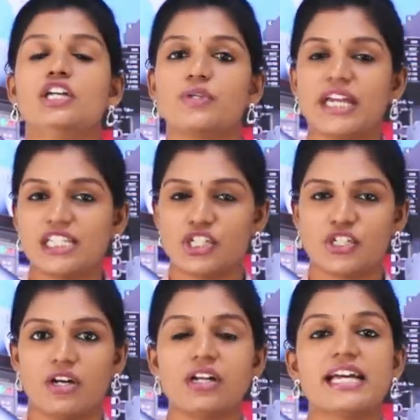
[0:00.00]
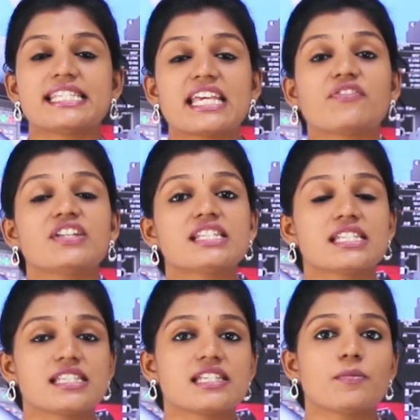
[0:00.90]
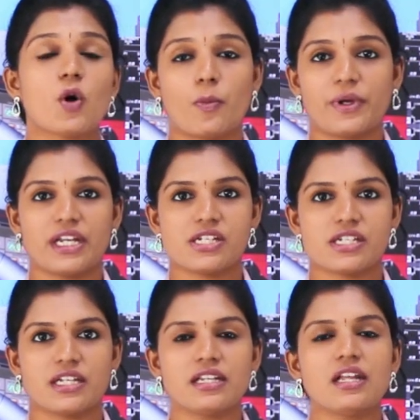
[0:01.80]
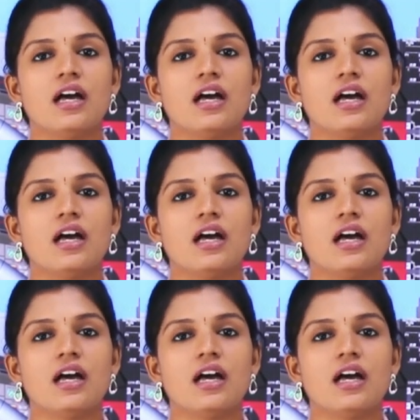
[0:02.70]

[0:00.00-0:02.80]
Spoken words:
to ensure a safety system operation